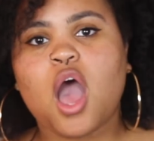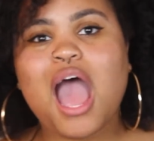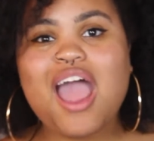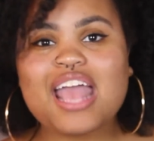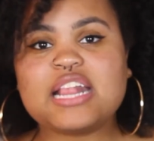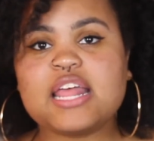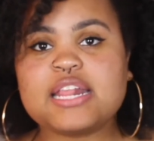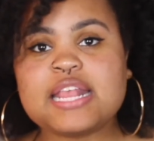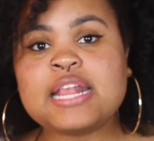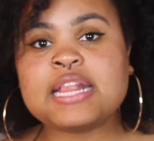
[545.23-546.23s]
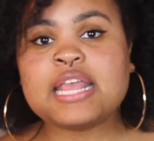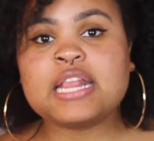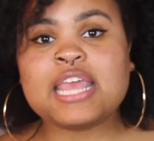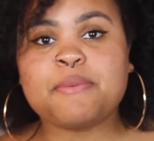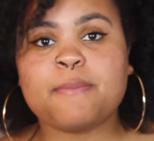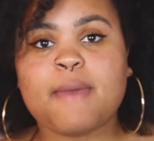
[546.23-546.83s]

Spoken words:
Alright, so the sixth thing to keep in